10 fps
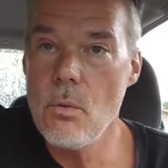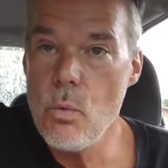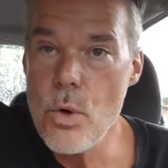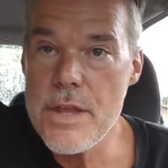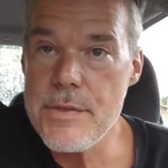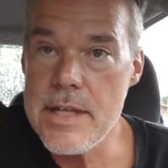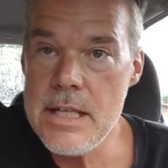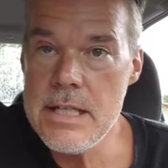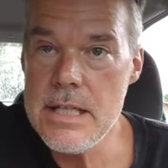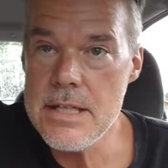
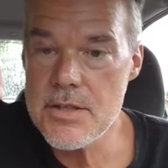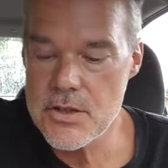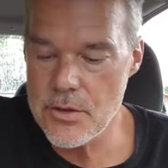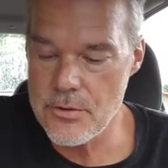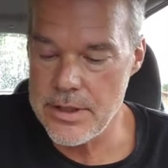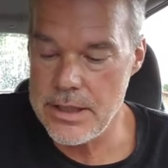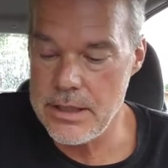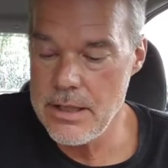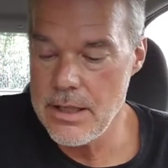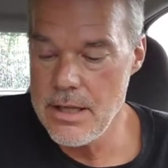within
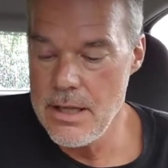history